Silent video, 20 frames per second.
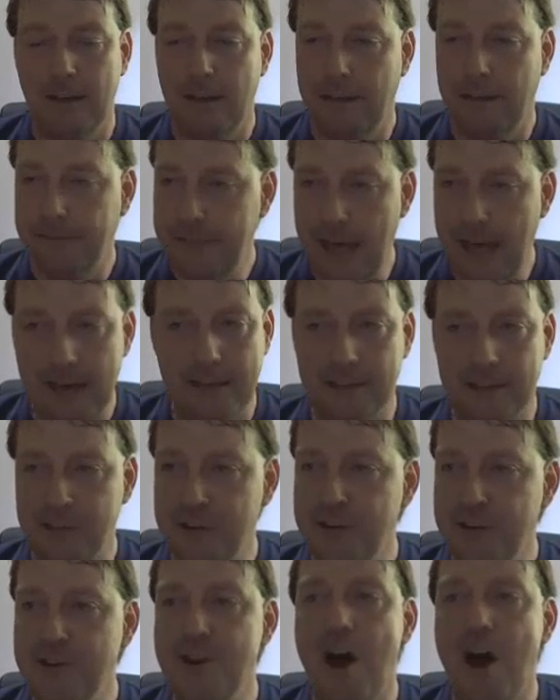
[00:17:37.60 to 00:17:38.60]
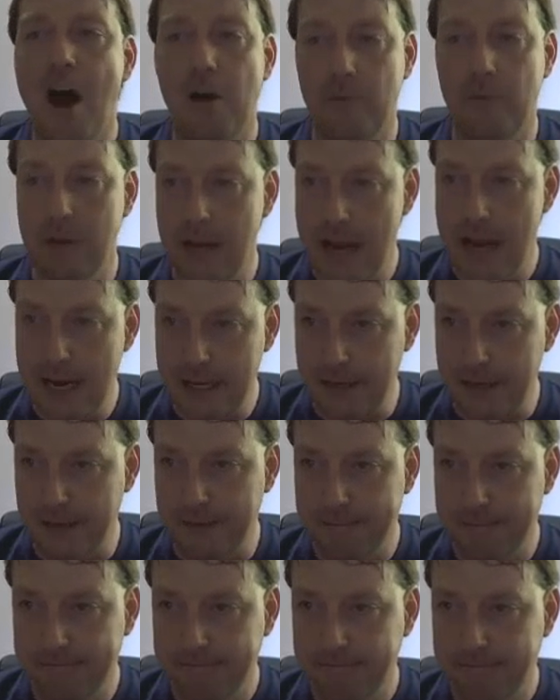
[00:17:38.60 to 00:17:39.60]
That is not what I do.
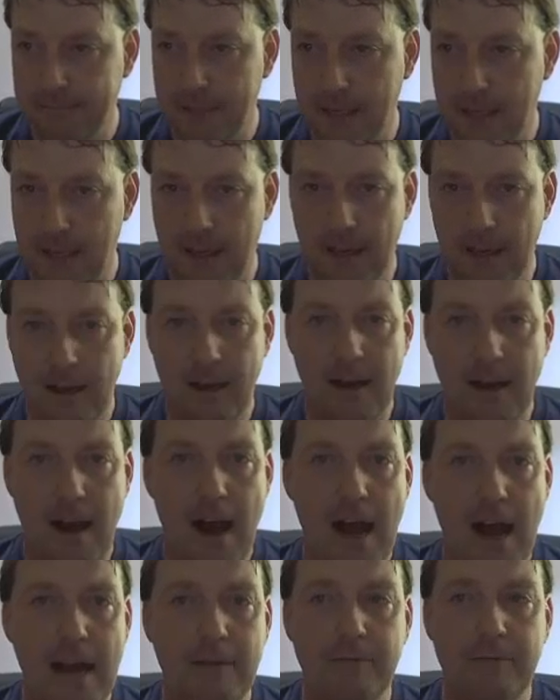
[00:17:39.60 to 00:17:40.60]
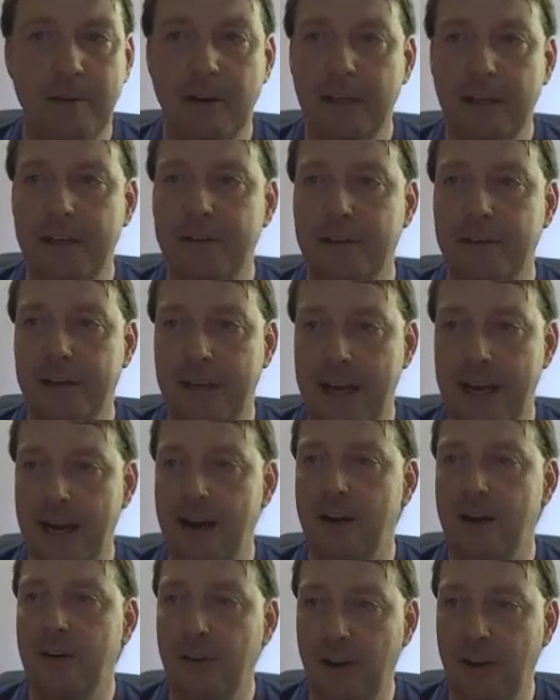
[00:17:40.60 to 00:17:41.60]
I really could
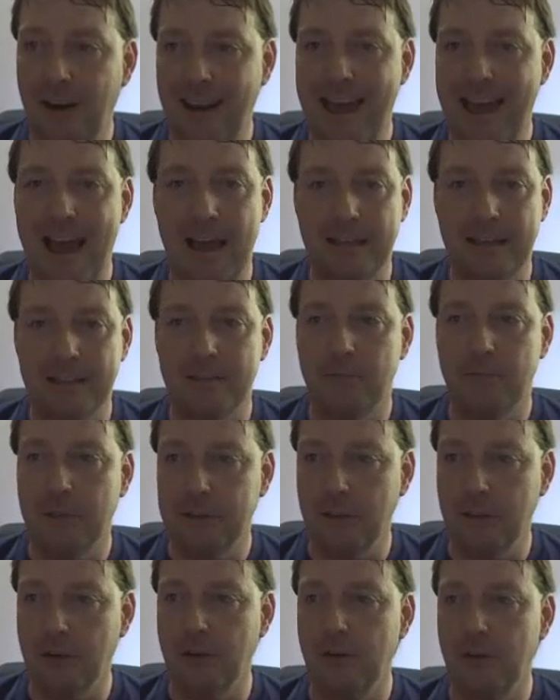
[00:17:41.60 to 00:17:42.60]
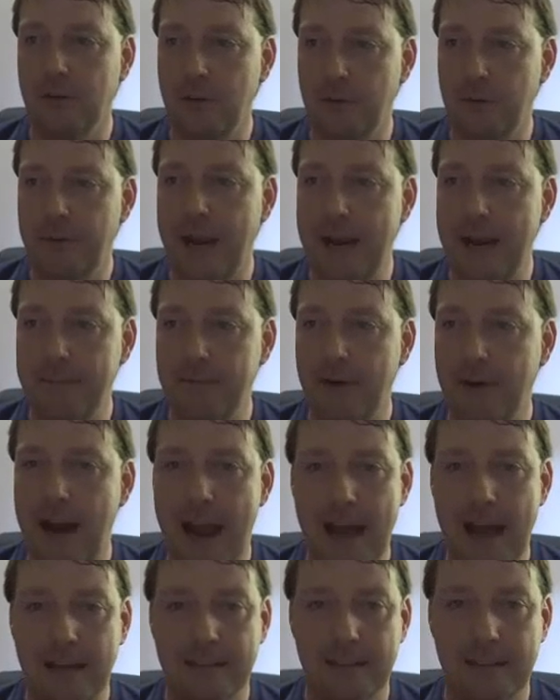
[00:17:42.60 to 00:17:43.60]
care less what the local paper
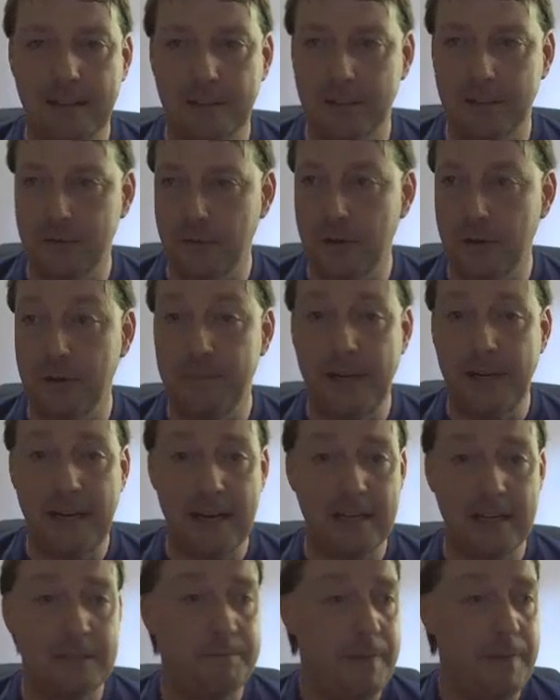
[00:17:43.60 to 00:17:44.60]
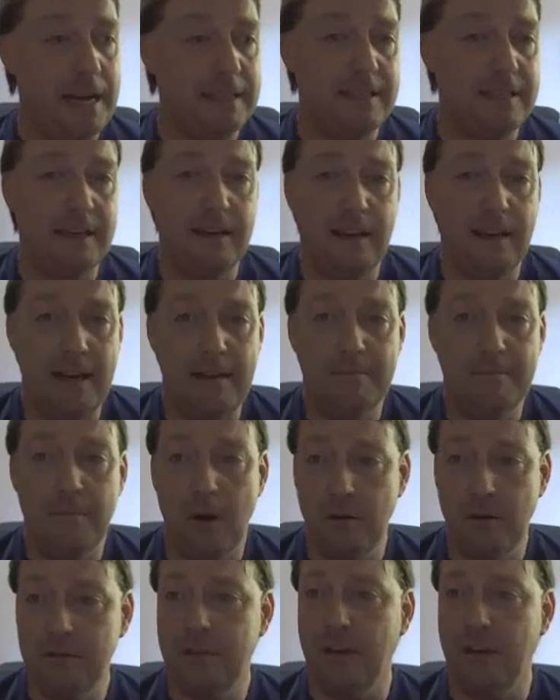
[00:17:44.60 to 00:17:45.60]
has in store, because basically
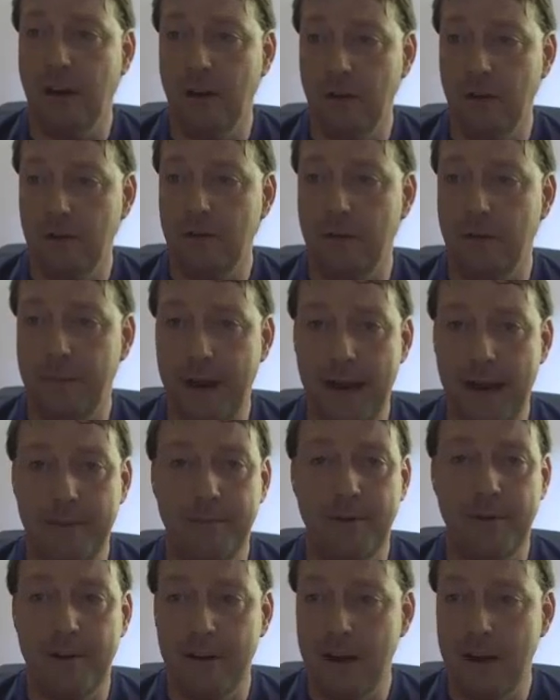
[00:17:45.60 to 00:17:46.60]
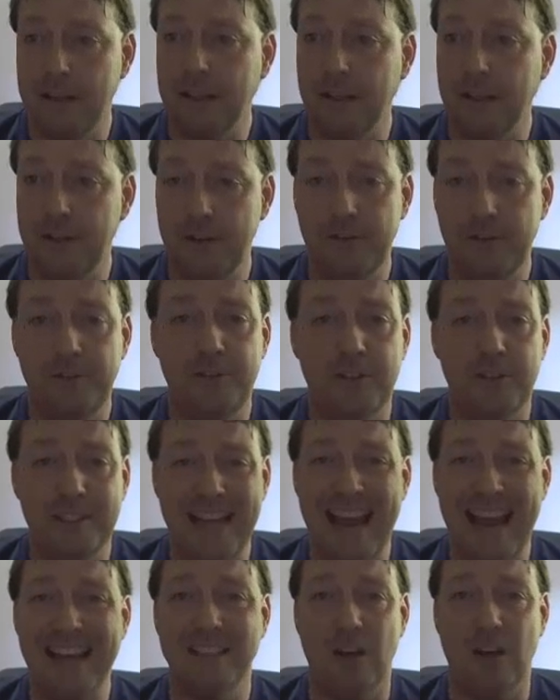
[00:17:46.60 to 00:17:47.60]
most of the local paper and on the news just
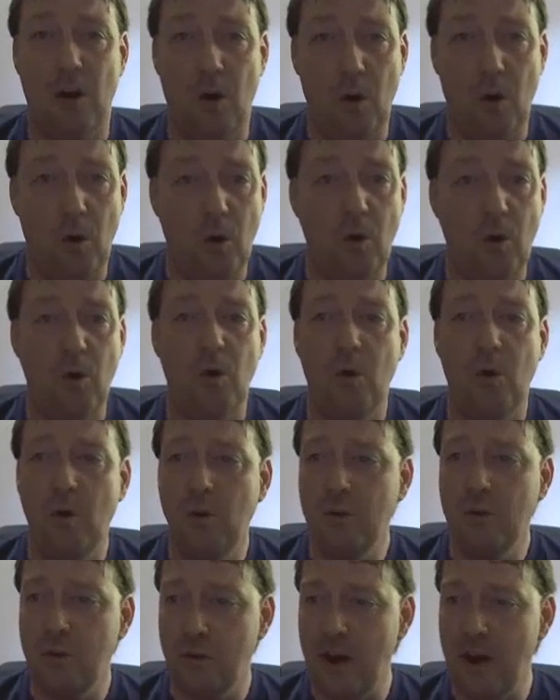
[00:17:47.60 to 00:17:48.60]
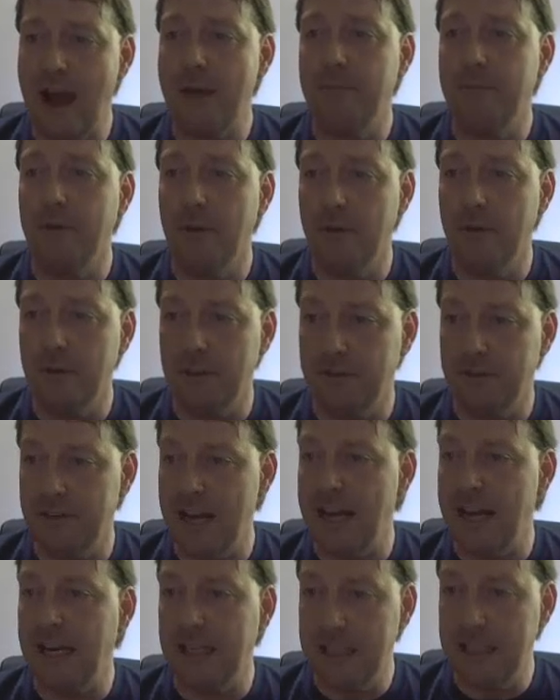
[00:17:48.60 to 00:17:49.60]
has a whole crap load of
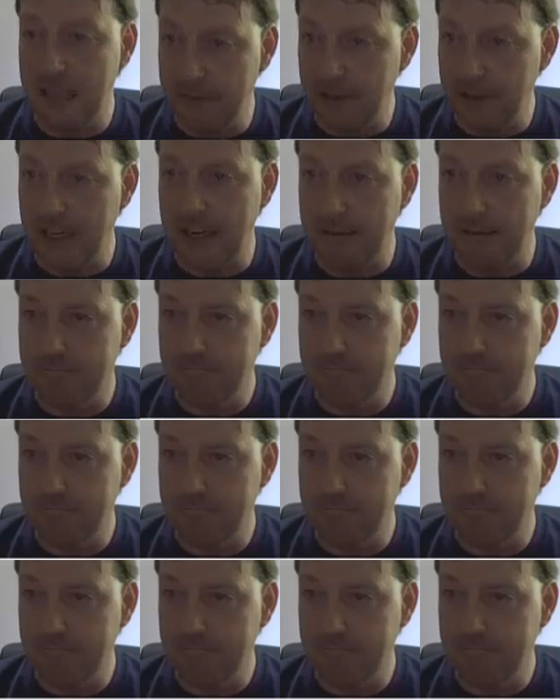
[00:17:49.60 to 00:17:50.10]
negativity.